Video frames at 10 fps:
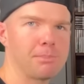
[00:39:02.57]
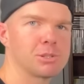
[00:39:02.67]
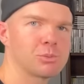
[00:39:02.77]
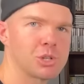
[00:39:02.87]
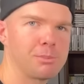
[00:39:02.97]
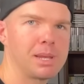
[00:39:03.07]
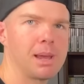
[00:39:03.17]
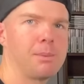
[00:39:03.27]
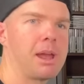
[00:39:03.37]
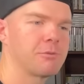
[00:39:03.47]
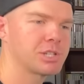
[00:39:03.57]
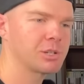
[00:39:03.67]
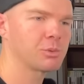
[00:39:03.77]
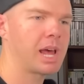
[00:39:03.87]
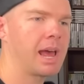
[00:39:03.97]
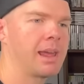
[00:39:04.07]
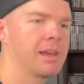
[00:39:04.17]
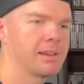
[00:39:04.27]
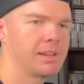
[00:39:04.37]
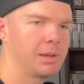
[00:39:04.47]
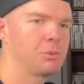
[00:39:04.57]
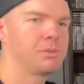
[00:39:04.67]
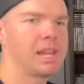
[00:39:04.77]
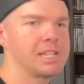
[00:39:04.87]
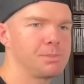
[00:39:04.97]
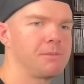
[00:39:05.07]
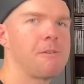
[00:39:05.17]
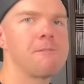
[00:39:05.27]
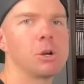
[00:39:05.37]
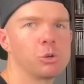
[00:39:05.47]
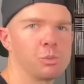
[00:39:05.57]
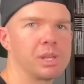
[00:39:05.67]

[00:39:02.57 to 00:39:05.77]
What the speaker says: up till 2 p.m. every single day, it would need to be fulfilled